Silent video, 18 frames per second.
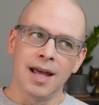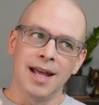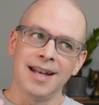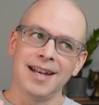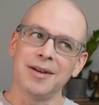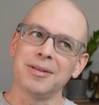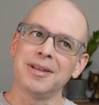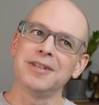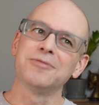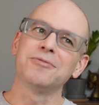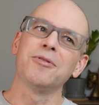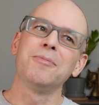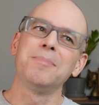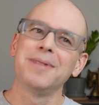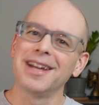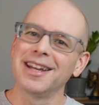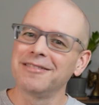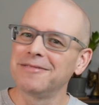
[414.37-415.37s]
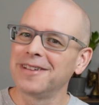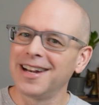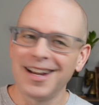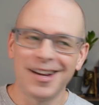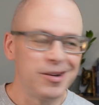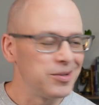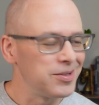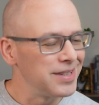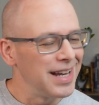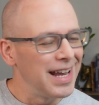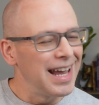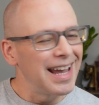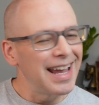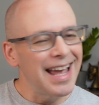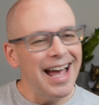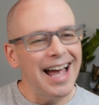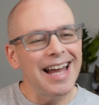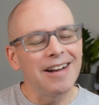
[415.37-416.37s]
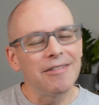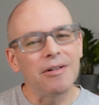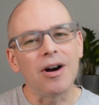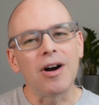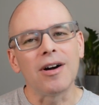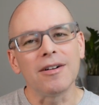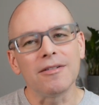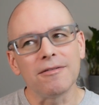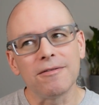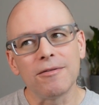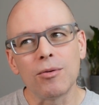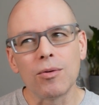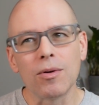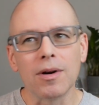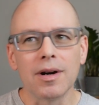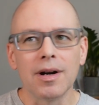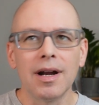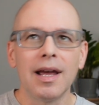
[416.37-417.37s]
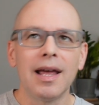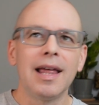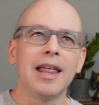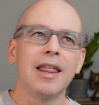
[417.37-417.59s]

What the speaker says: Now, these role playing videos kind of aren't for